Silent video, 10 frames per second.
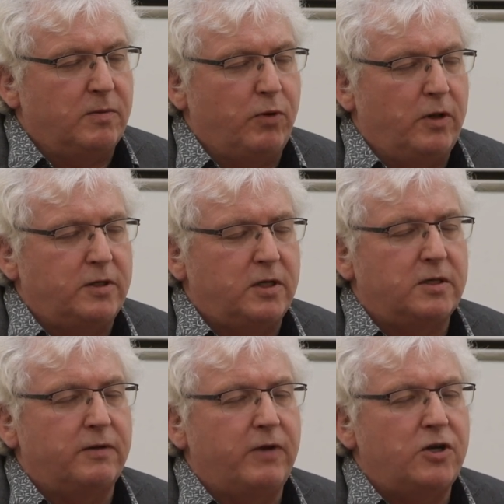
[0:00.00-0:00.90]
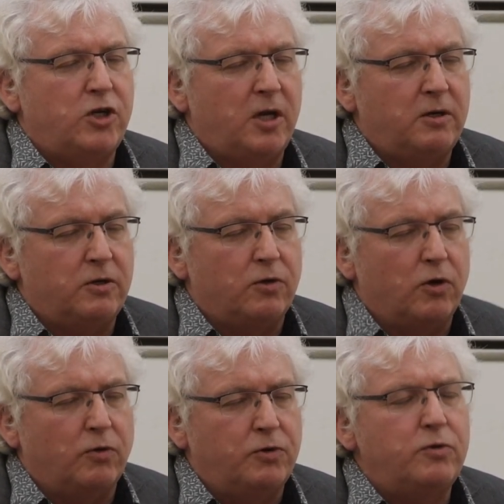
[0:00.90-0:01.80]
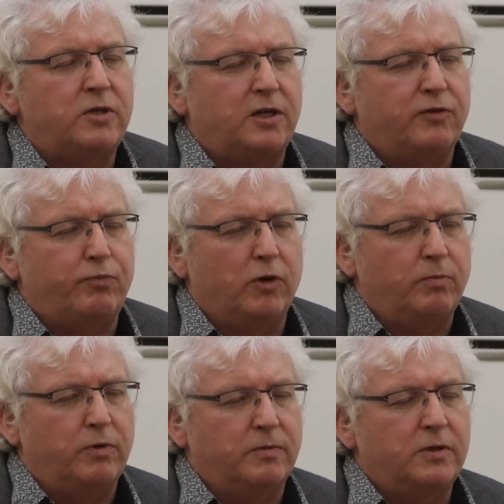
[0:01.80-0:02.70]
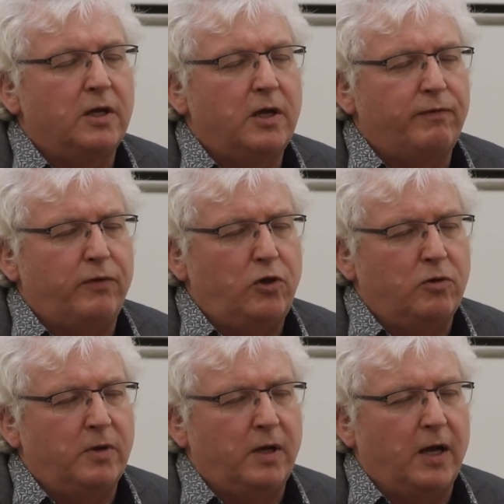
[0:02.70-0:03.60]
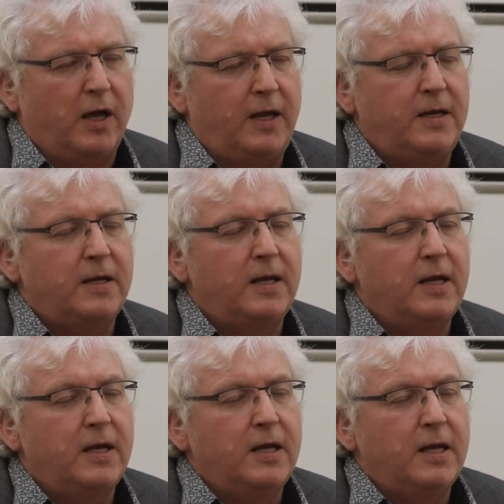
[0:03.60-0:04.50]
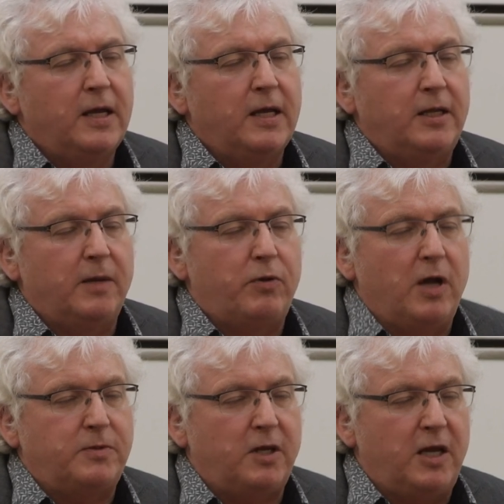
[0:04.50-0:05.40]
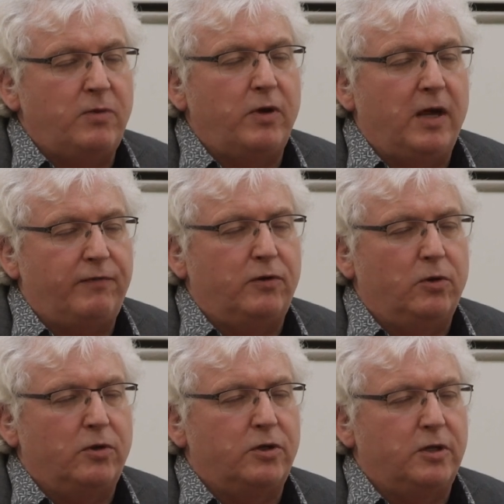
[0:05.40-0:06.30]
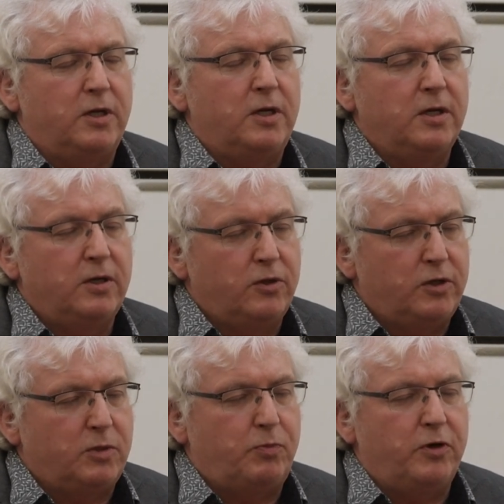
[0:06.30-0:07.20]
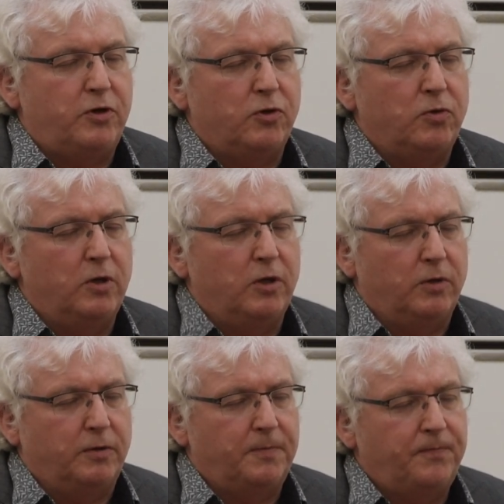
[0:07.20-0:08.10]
and politics have engendered a whole new set of problems for humankind, then perhaps again we have to look to the, to the spiritual world.